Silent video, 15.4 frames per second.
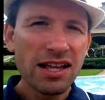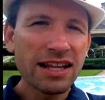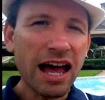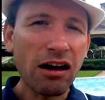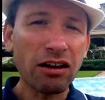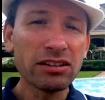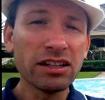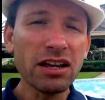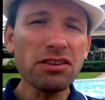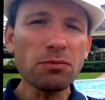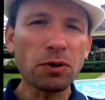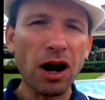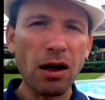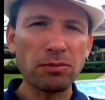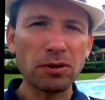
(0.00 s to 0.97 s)
Now, another
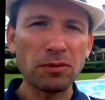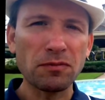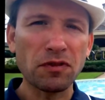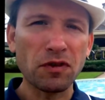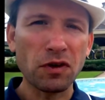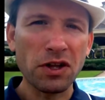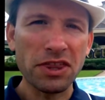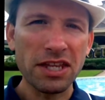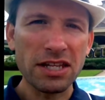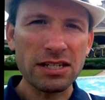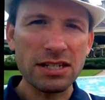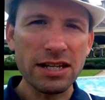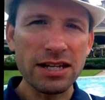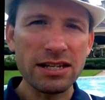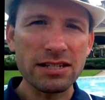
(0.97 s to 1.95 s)
problem with
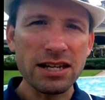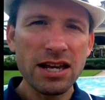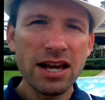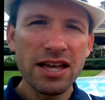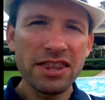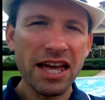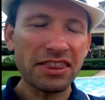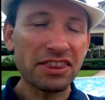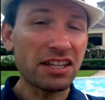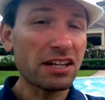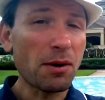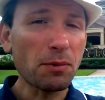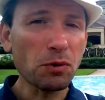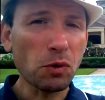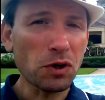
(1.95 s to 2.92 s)
this is that the
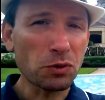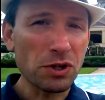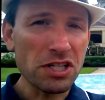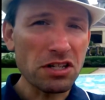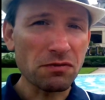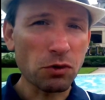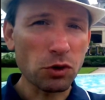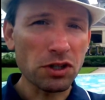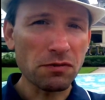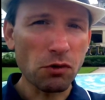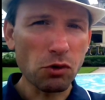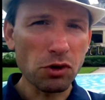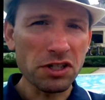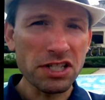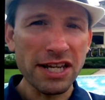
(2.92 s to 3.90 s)
number one reason for
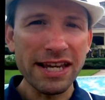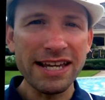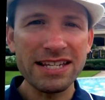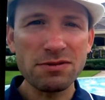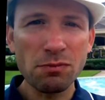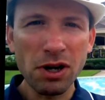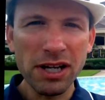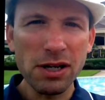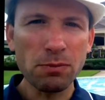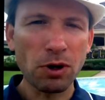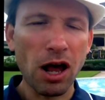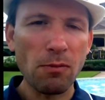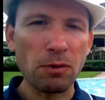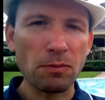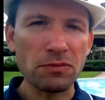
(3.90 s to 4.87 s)
divorce is money
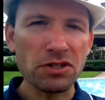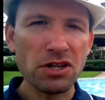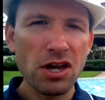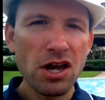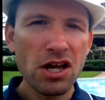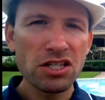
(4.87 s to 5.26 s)
problems.